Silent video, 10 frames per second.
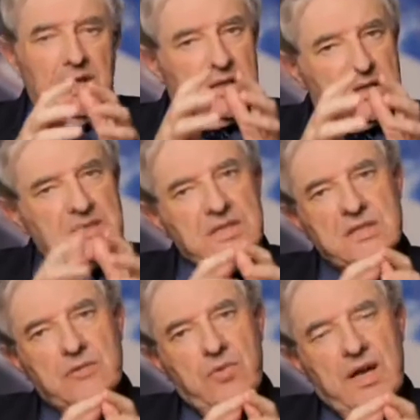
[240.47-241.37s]
This is
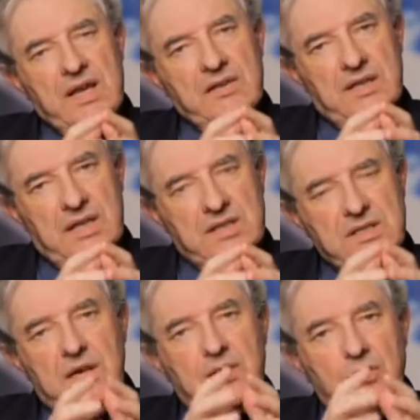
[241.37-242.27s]
the way that it's
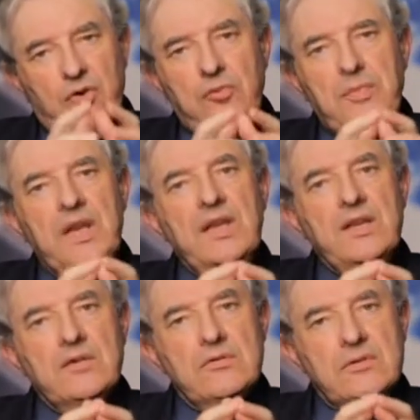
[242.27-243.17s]
normally
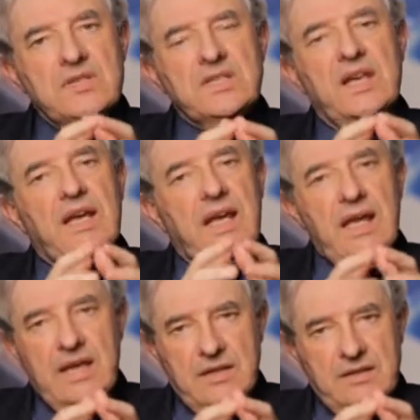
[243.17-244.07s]
used
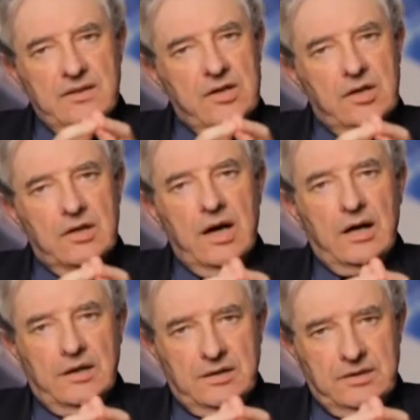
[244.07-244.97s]
in the
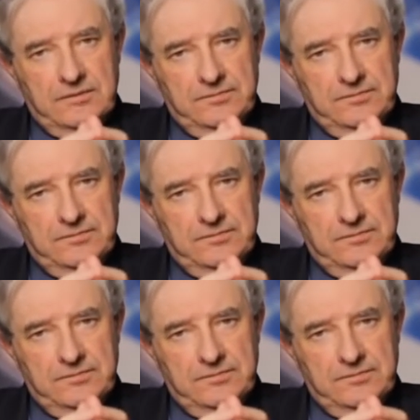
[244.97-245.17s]
Quran.